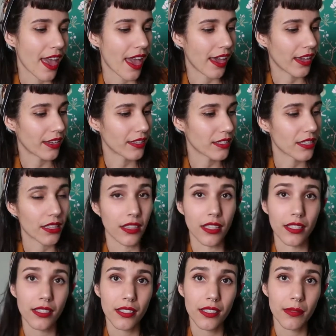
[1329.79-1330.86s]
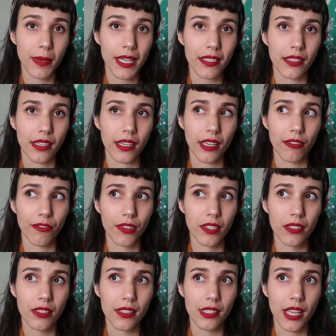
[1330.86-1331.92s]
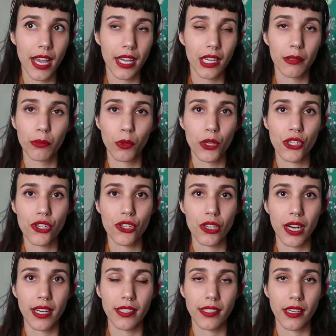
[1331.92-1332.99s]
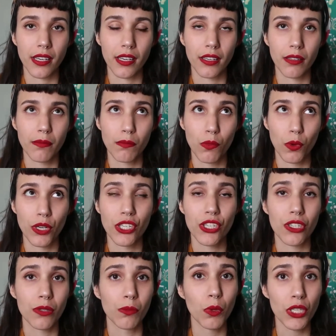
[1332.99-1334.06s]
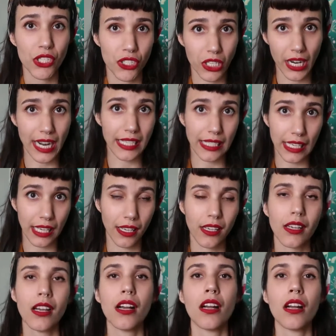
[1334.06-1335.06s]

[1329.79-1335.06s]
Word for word: And this is amazing. It feels like a moisturizing, moist, moisturizing,